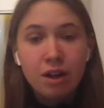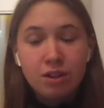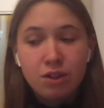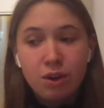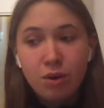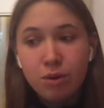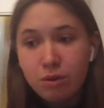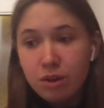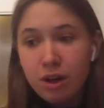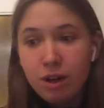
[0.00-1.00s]
So
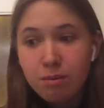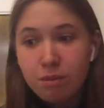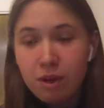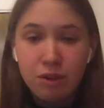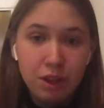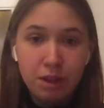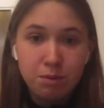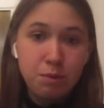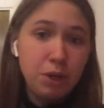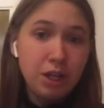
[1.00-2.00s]
everything
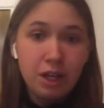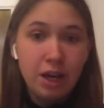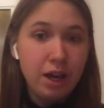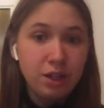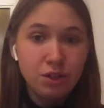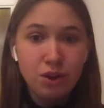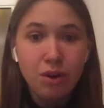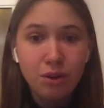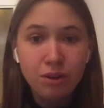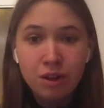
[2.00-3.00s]
is really
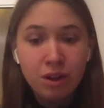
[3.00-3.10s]
hands-on.